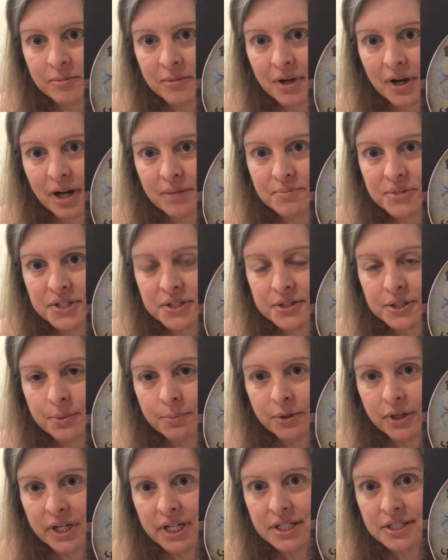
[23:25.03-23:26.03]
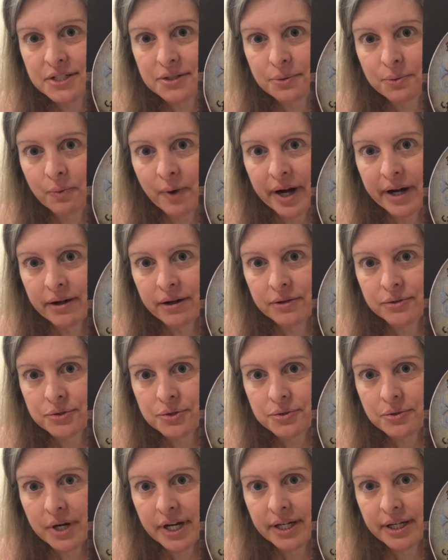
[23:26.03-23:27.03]
I'm super into
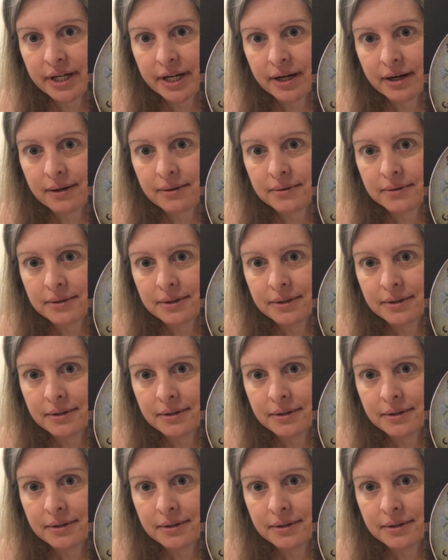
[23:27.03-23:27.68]
rounds right now.